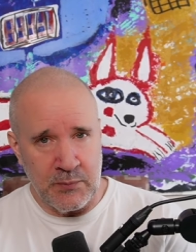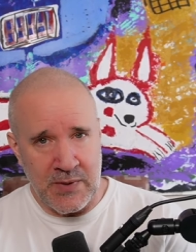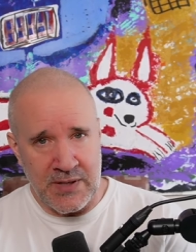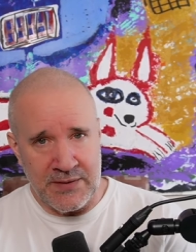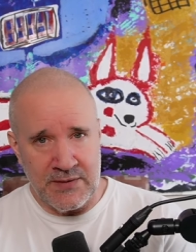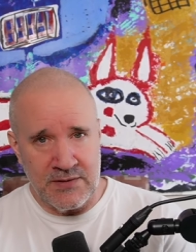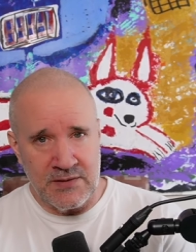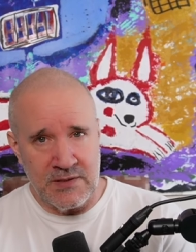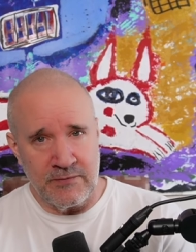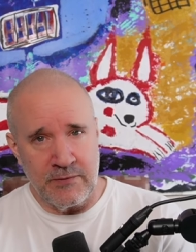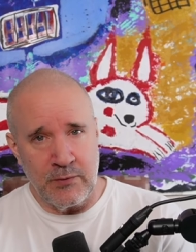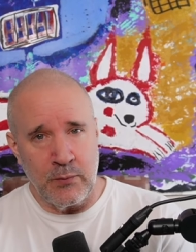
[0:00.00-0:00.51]

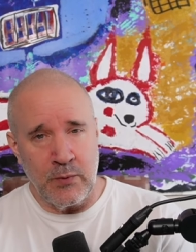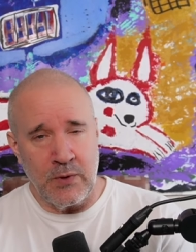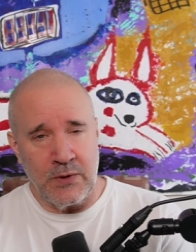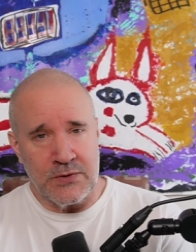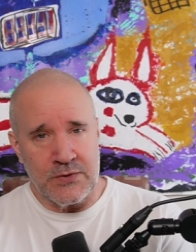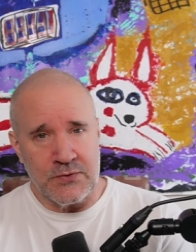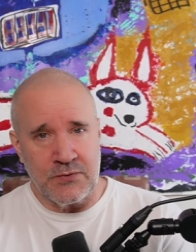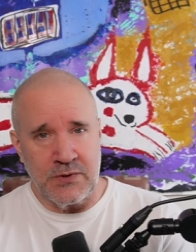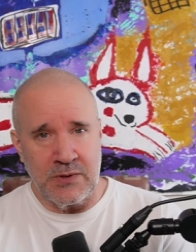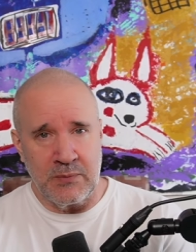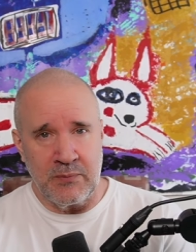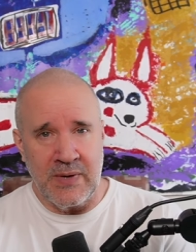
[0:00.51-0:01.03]
Methods of a Wall
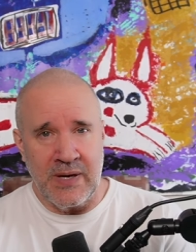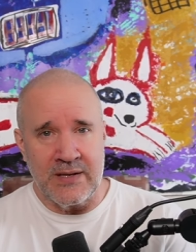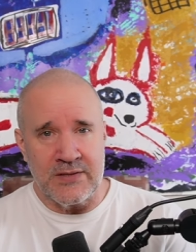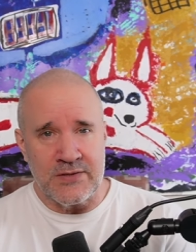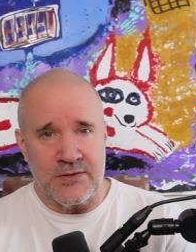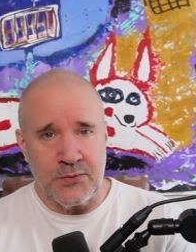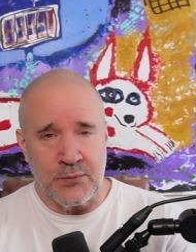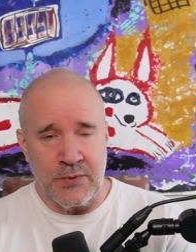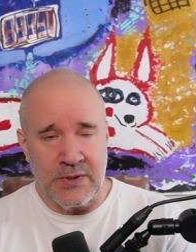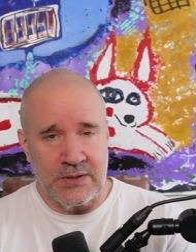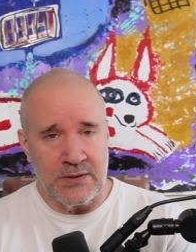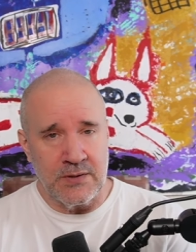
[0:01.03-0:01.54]
Street
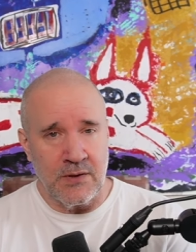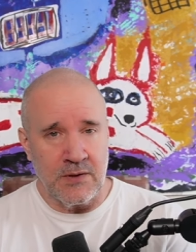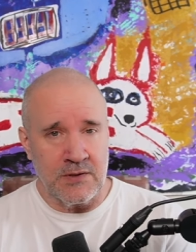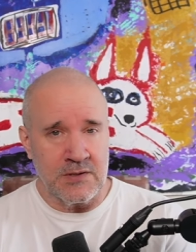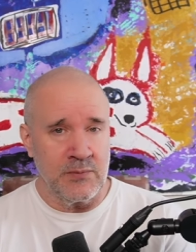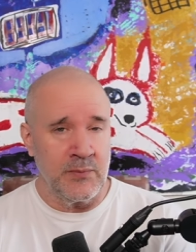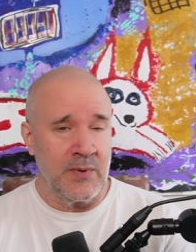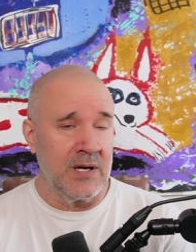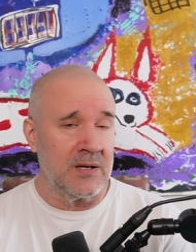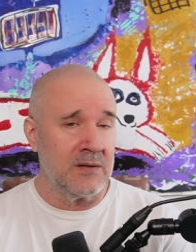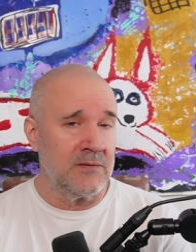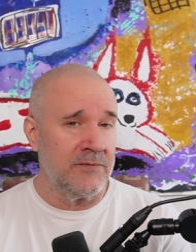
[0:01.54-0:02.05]
Master, where he talks
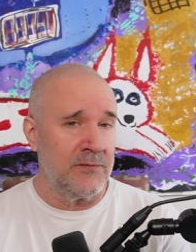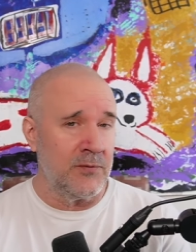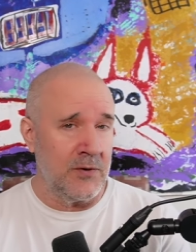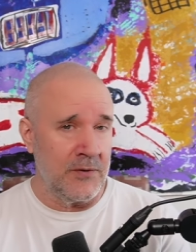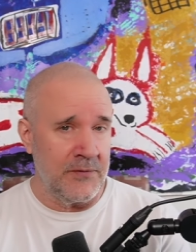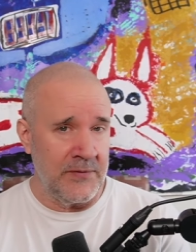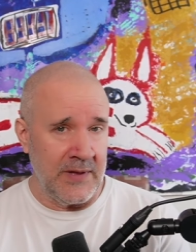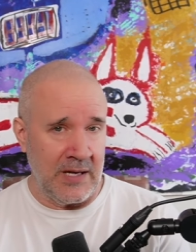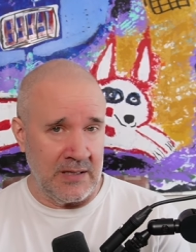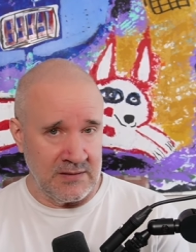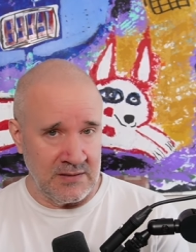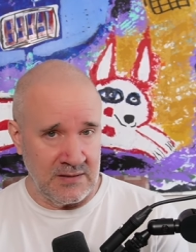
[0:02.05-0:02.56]
about a
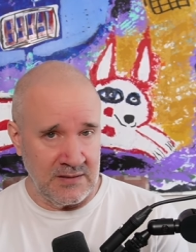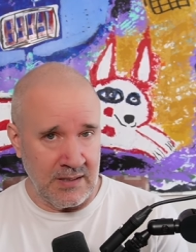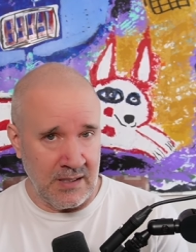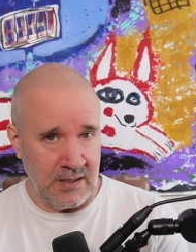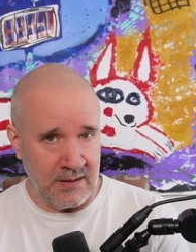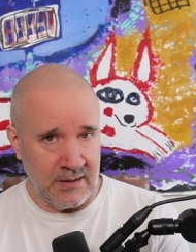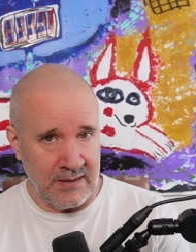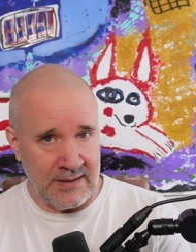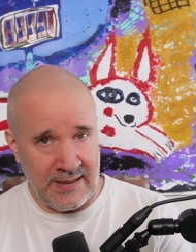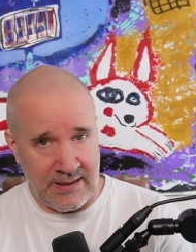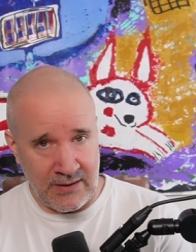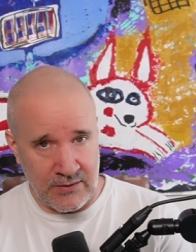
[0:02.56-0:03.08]

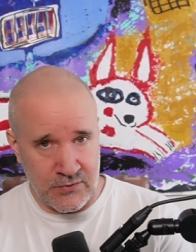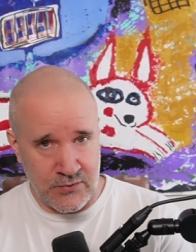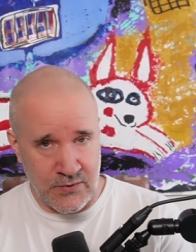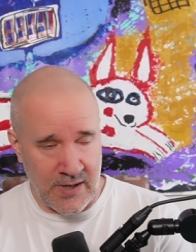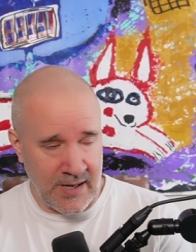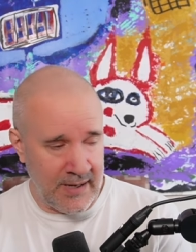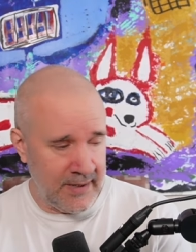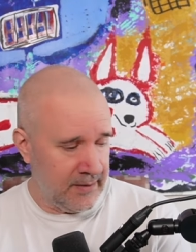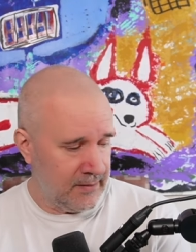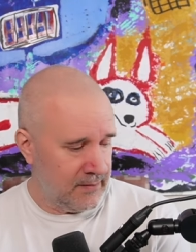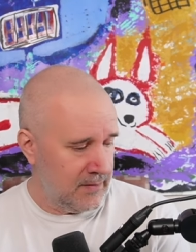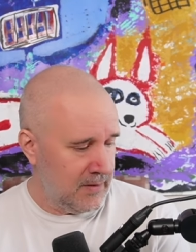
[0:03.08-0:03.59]
$4,000
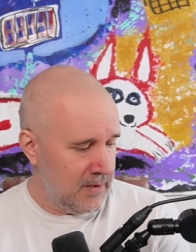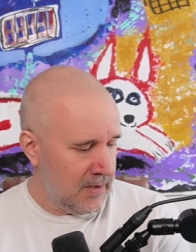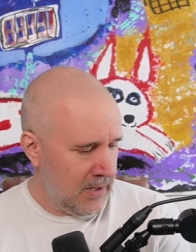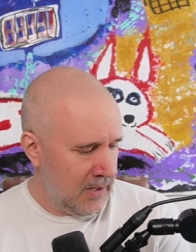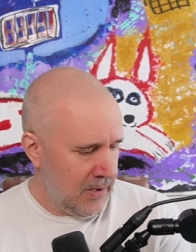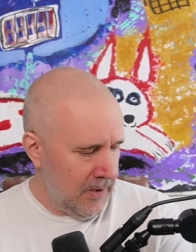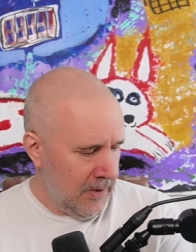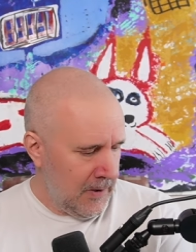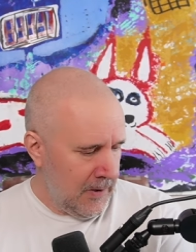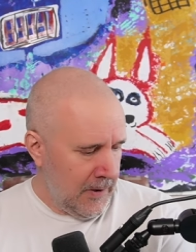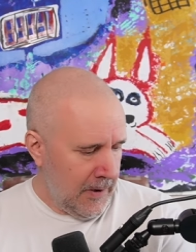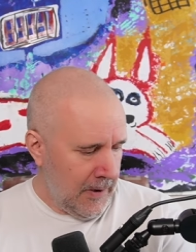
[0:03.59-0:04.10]
hairdryer.
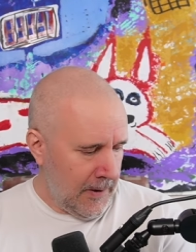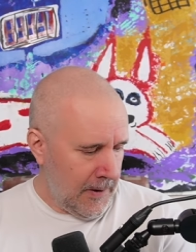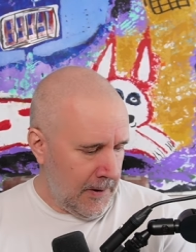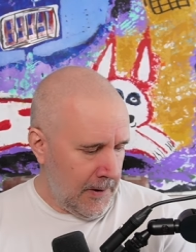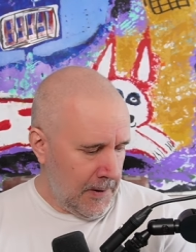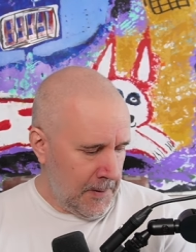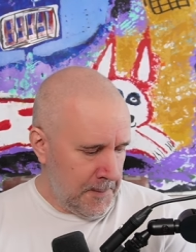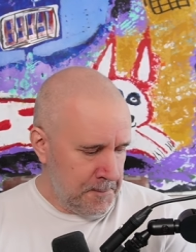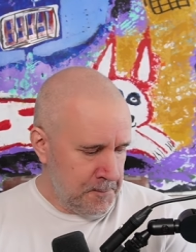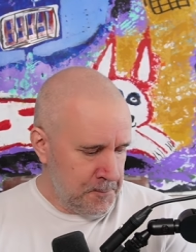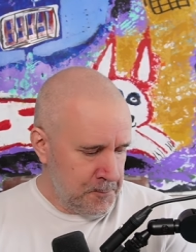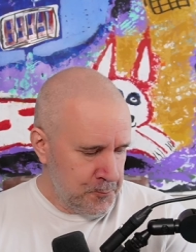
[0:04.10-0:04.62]

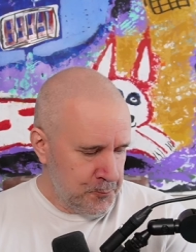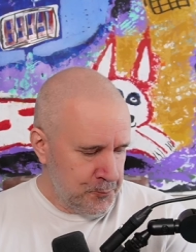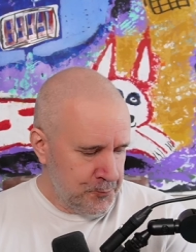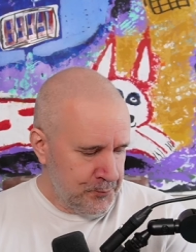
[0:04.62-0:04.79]
Um,